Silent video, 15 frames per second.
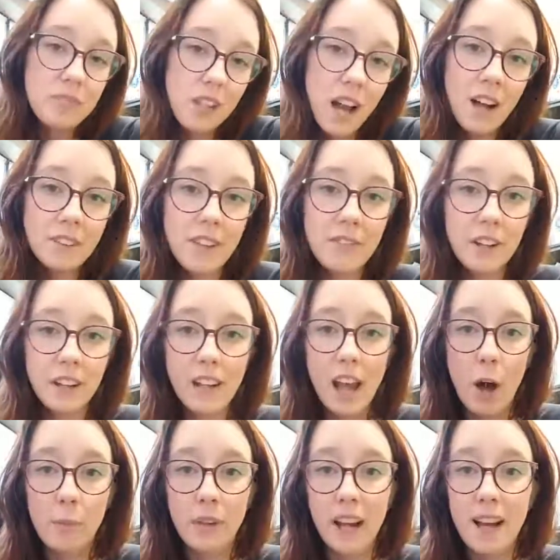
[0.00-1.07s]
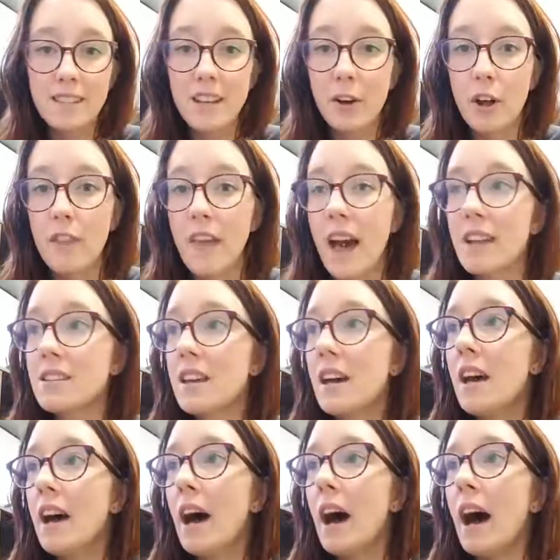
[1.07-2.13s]
I'll definitely help you guys out on that.
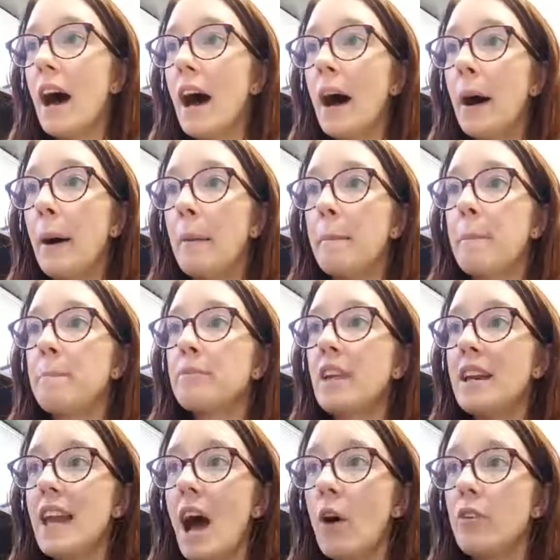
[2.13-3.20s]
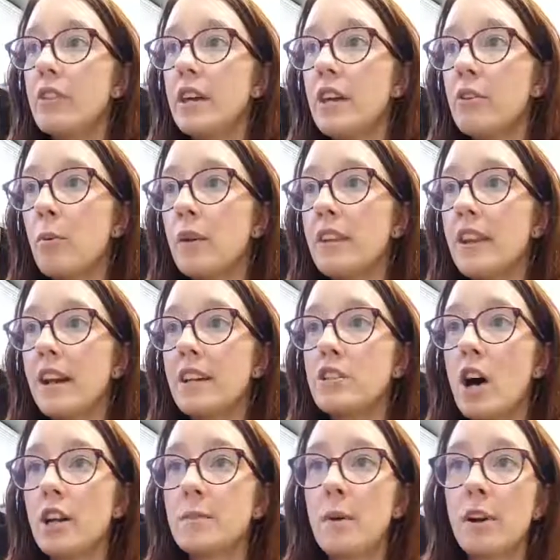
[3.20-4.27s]
Now, the other one that I
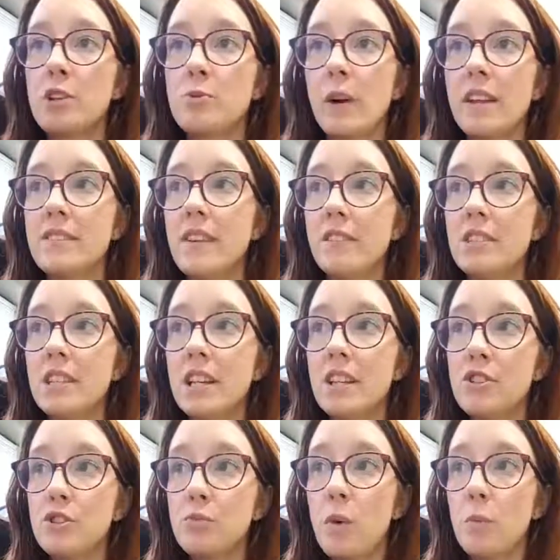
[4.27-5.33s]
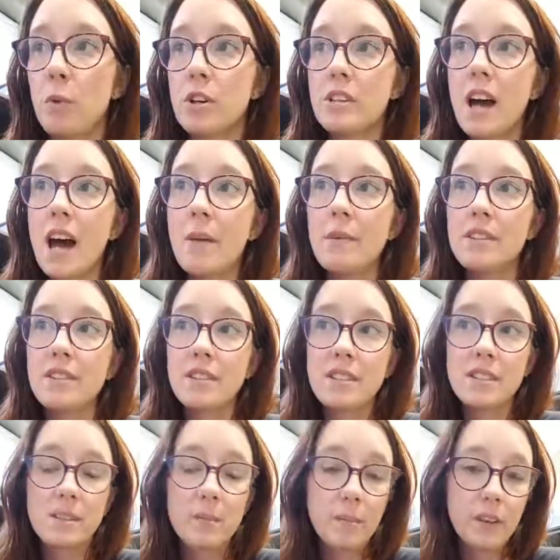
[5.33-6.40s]
talked about in 2017, just one more time, is the
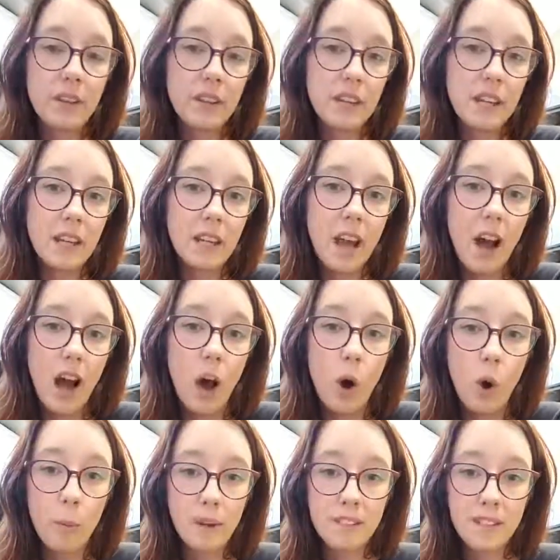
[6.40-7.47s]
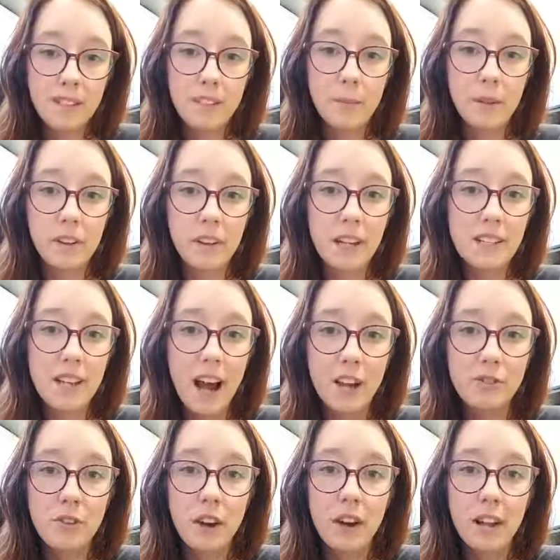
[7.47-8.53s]
disability home accessibility
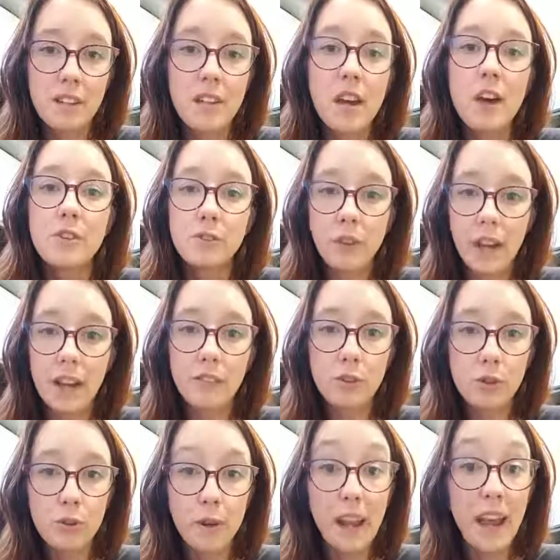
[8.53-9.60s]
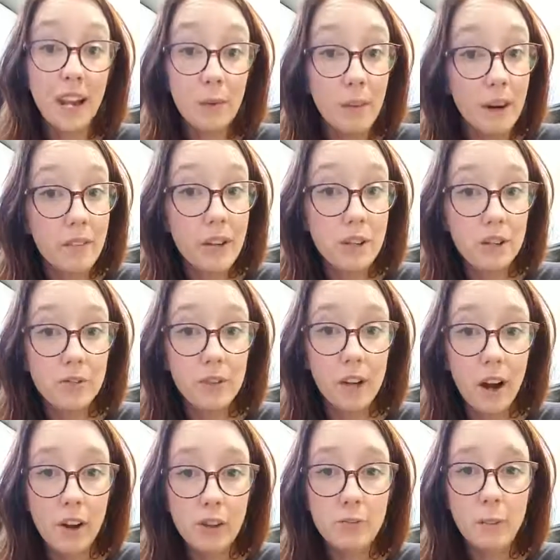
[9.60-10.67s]
tax credit. So again, if you're doing any renovations for your
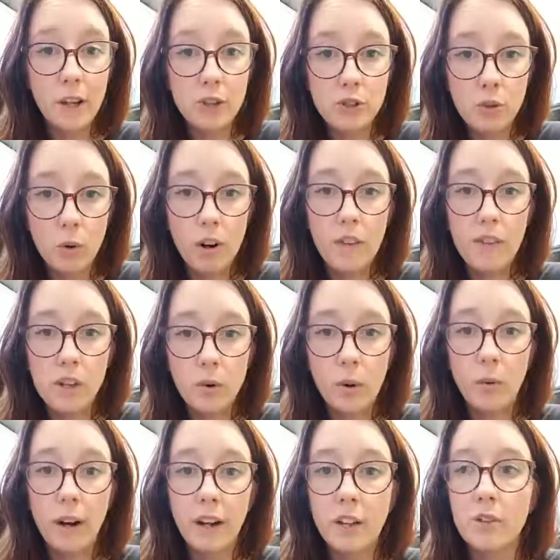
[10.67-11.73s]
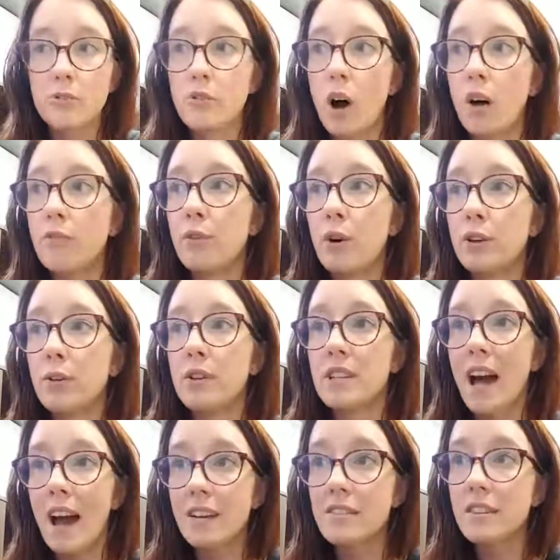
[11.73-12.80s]
house, make sure that you are writing those off on your
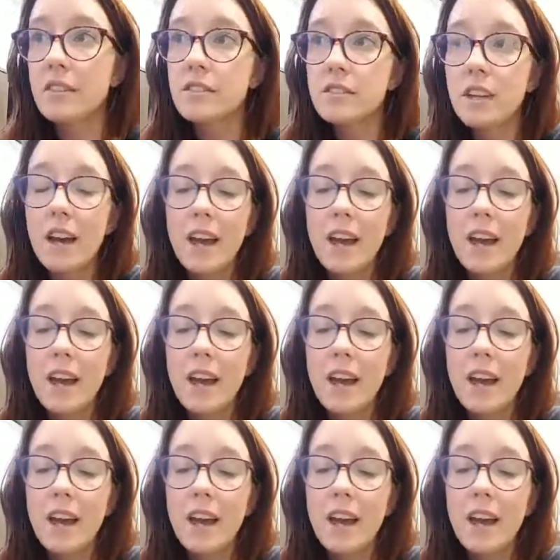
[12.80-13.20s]
taxes.